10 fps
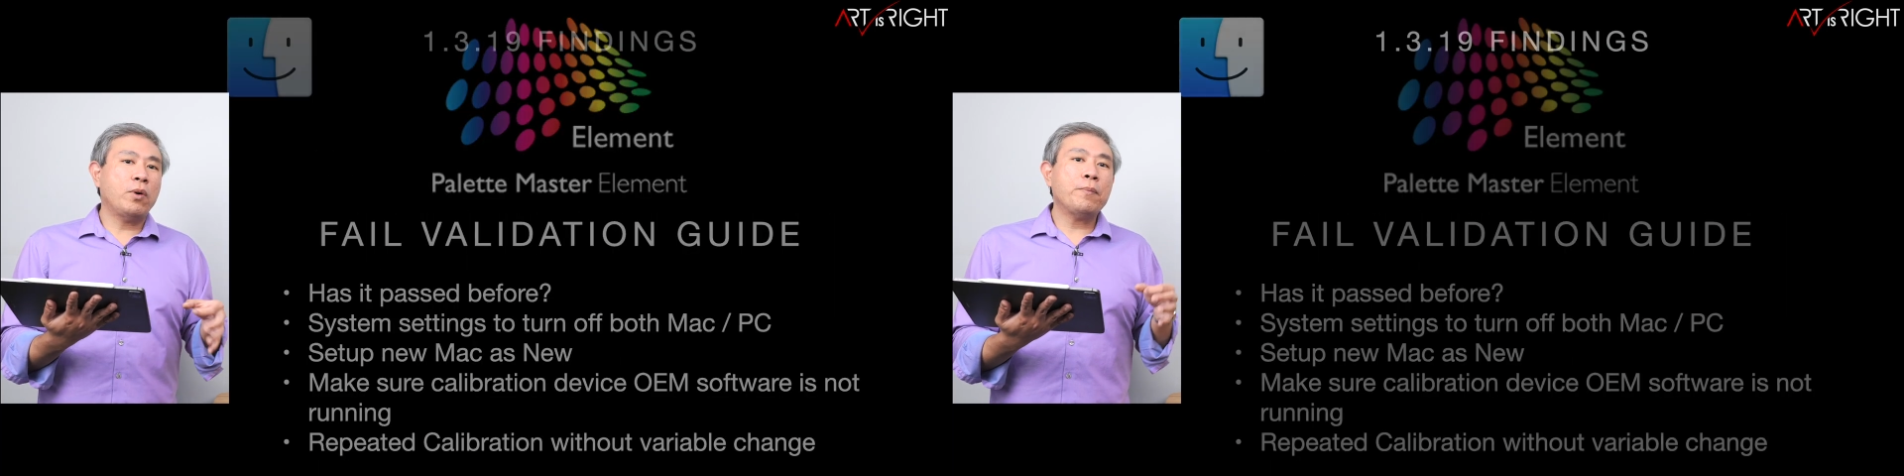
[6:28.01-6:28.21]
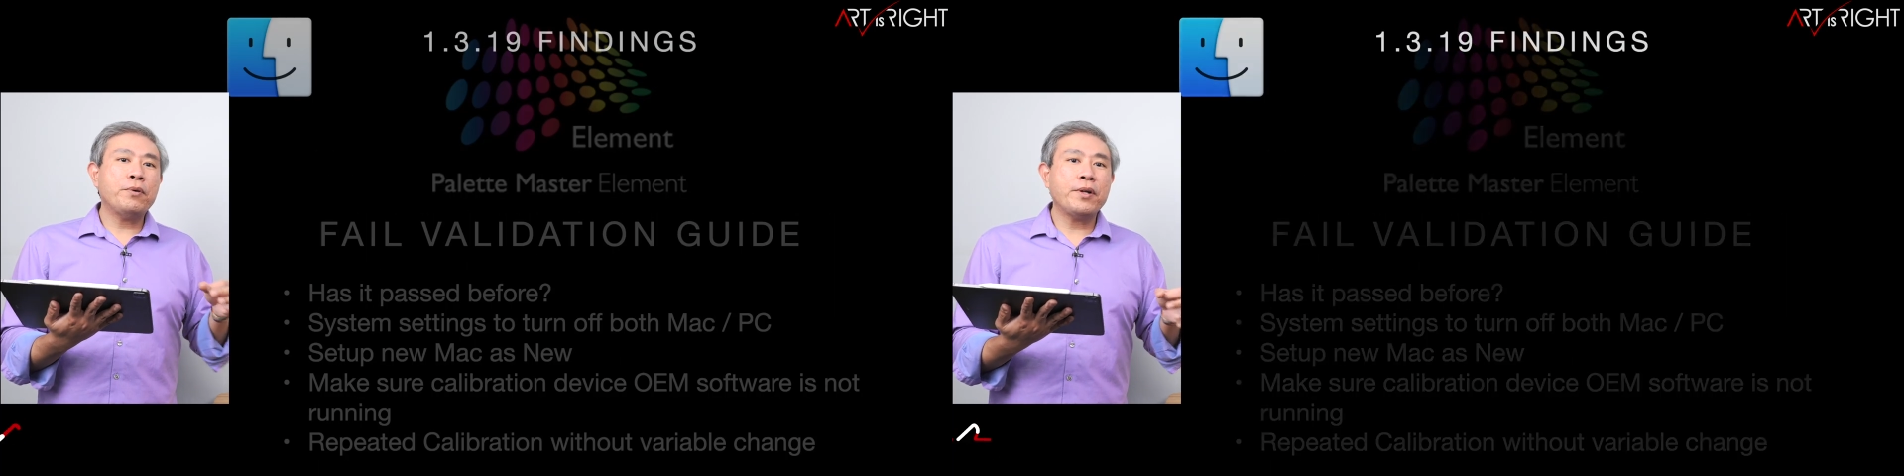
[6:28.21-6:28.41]

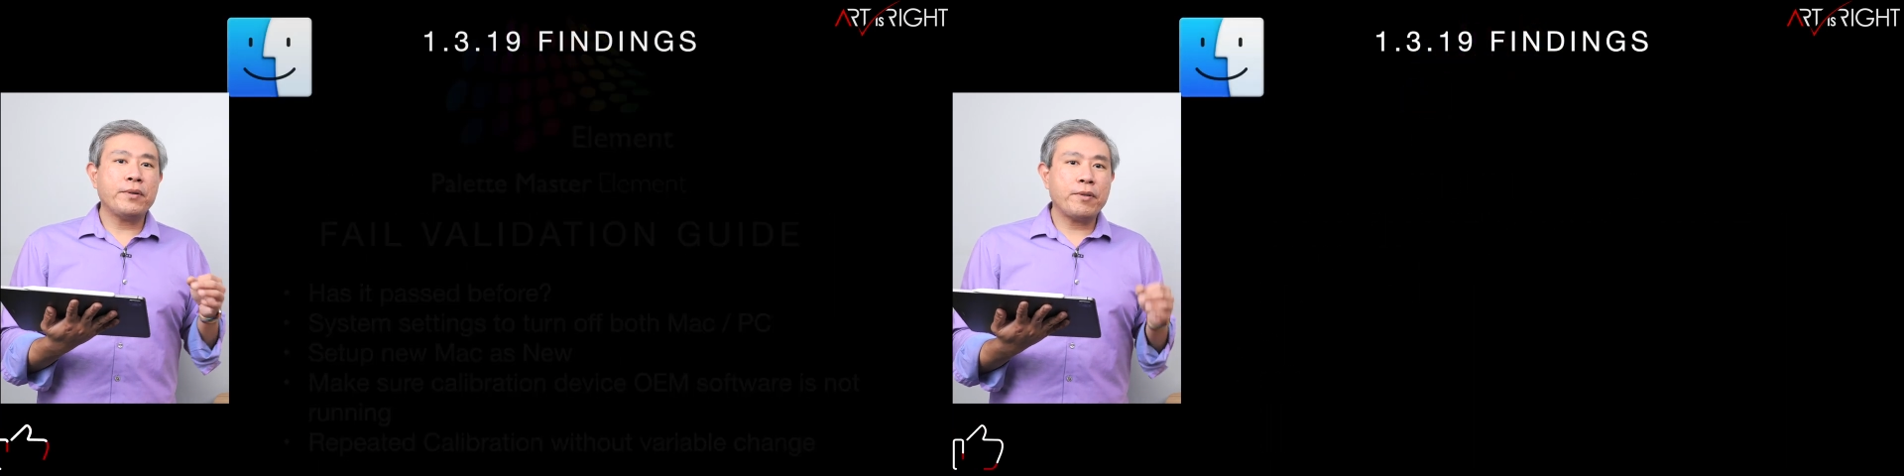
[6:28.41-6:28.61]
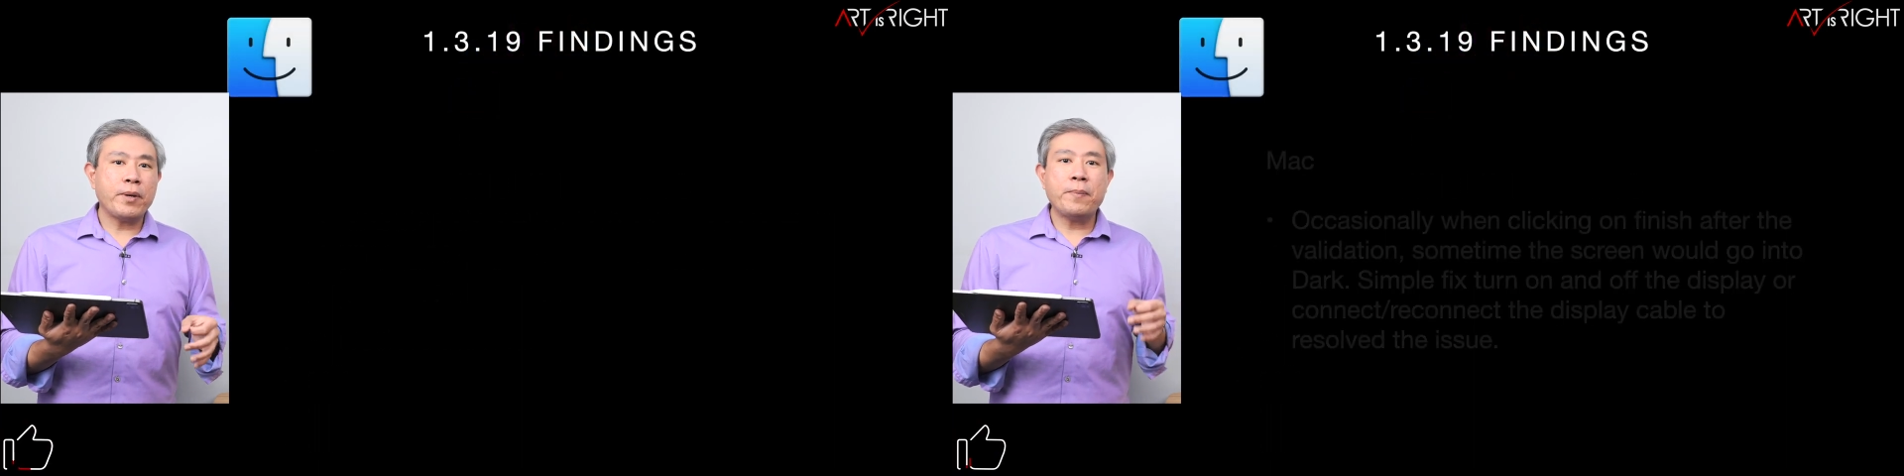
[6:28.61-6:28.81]

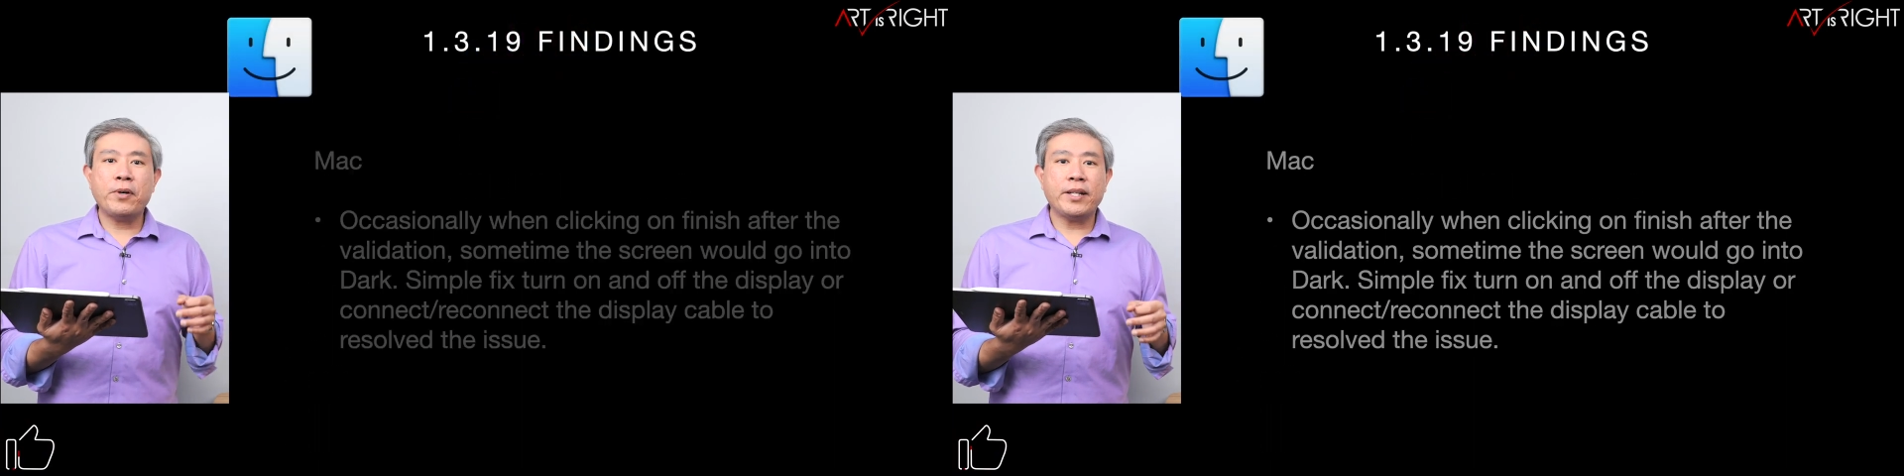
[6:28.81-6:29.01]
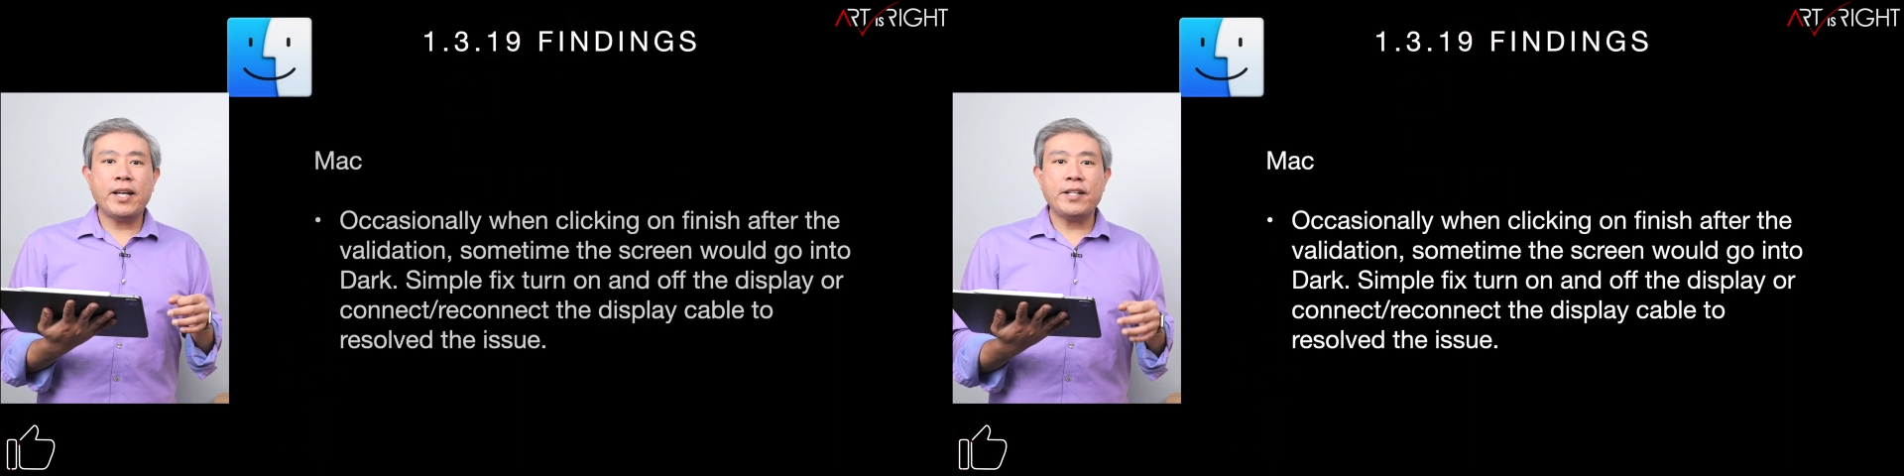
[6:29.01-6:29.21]

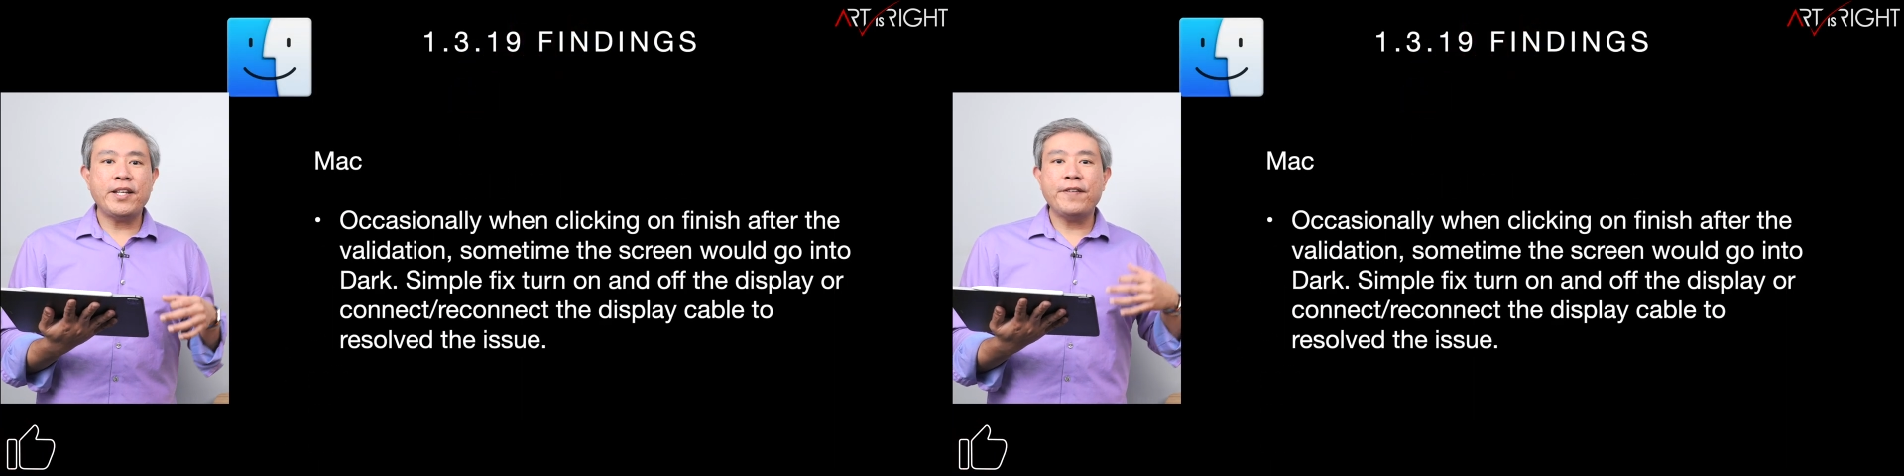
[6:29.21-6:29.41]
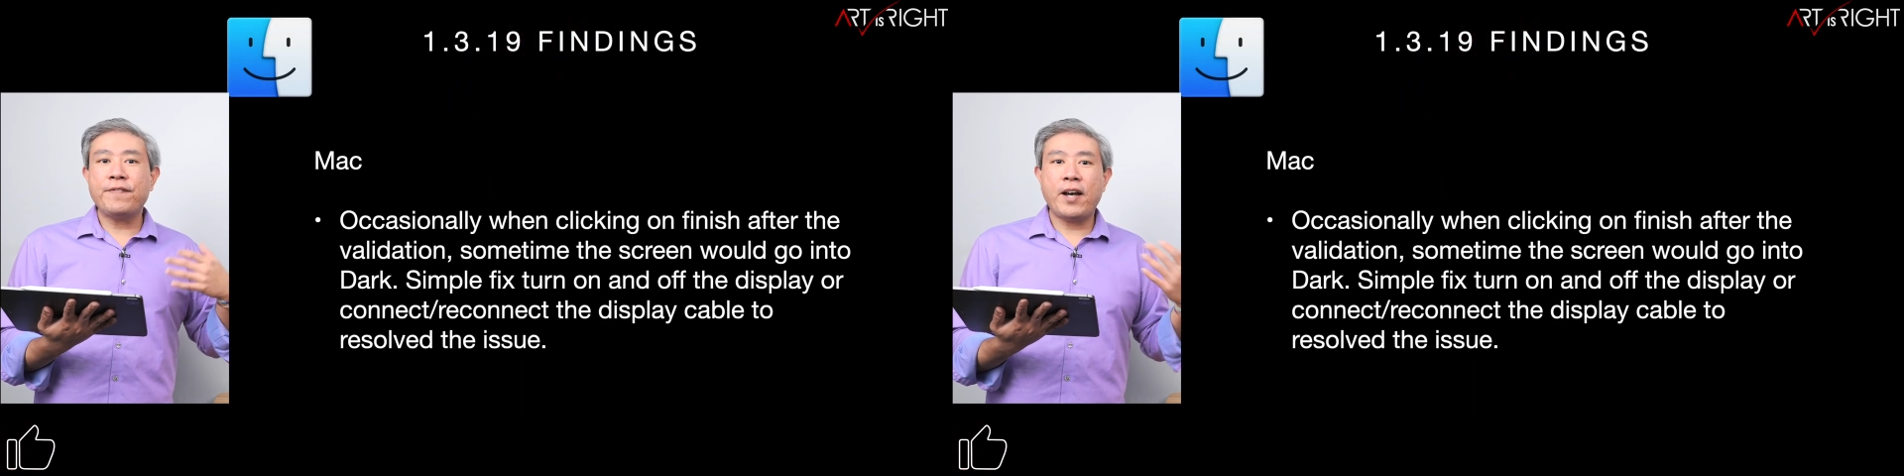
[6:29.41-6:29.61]

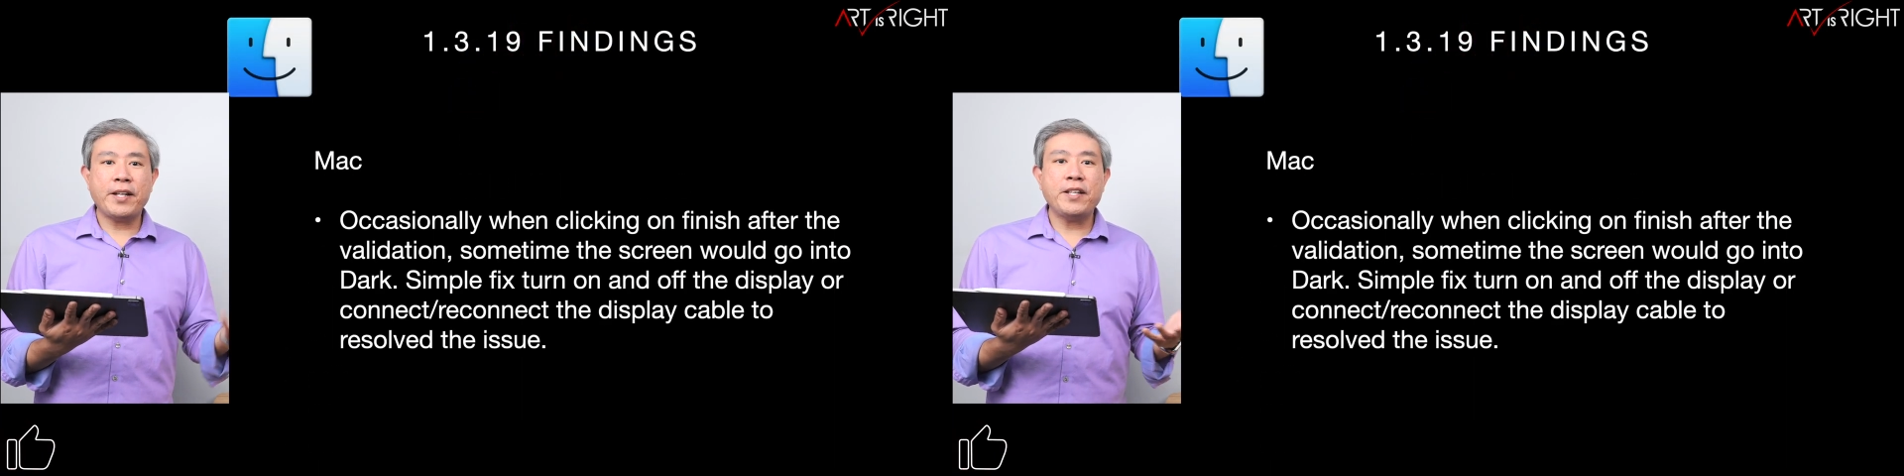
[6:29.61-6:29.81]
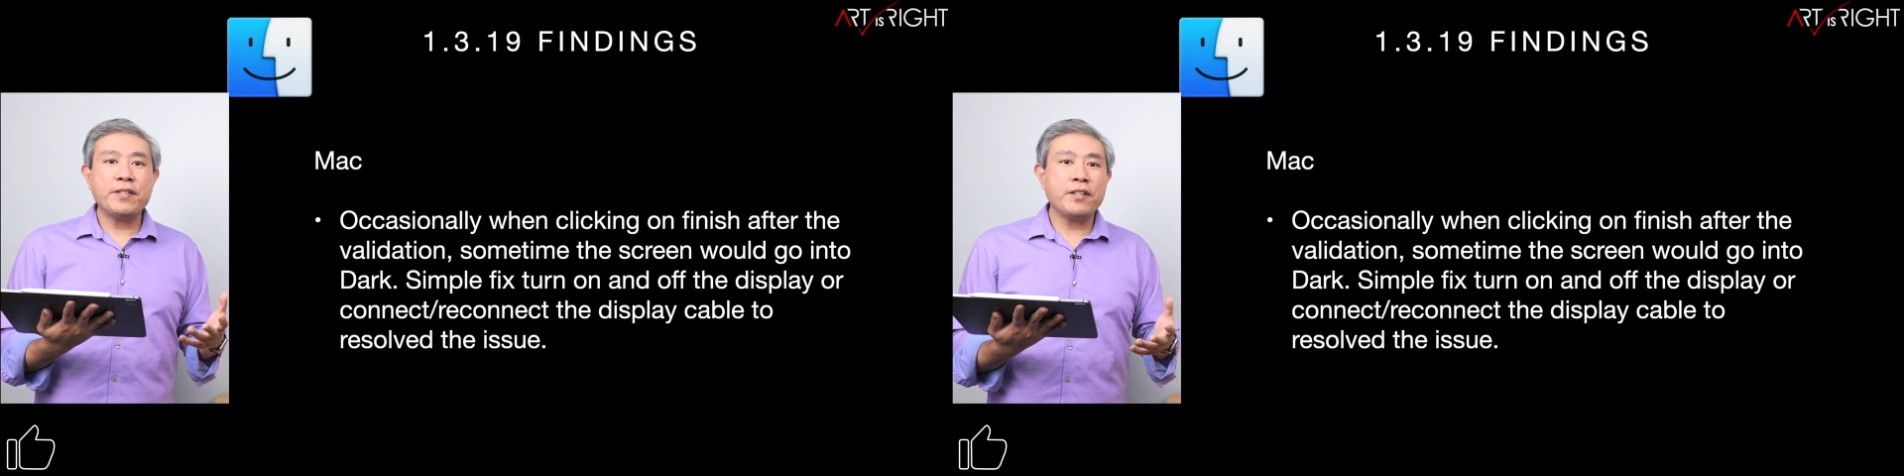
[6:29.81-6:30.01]
1.3.19
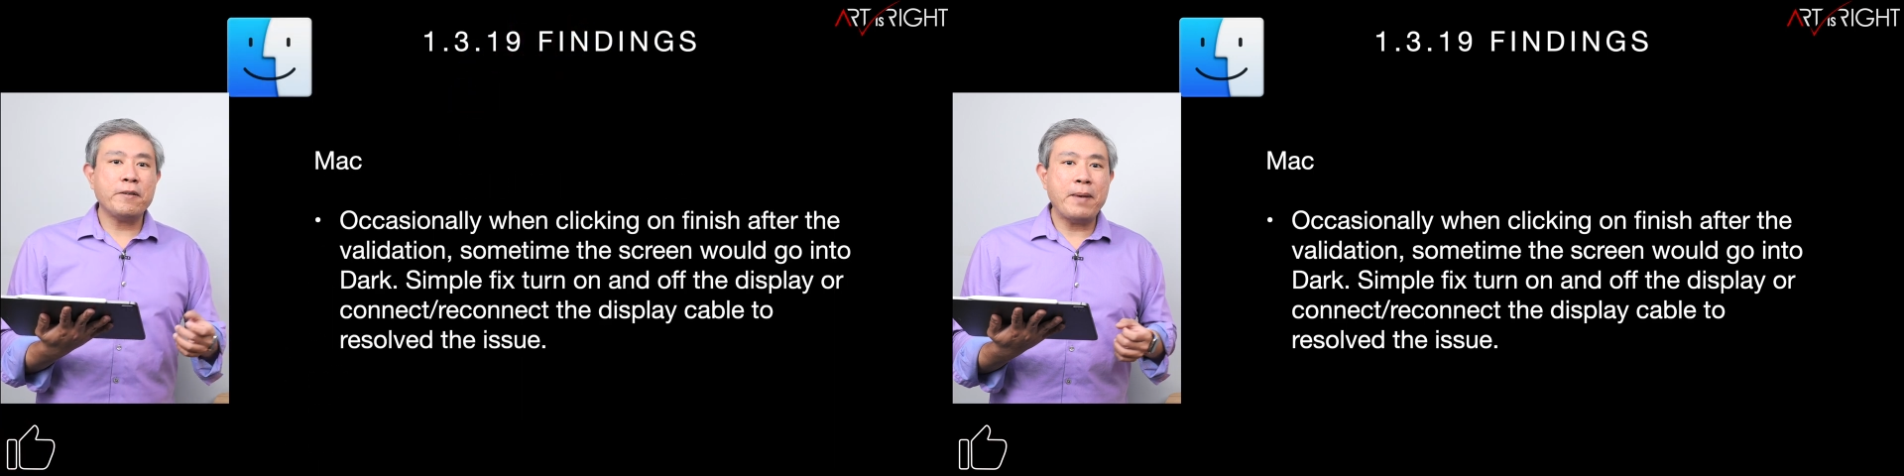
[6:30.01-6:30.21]
findings on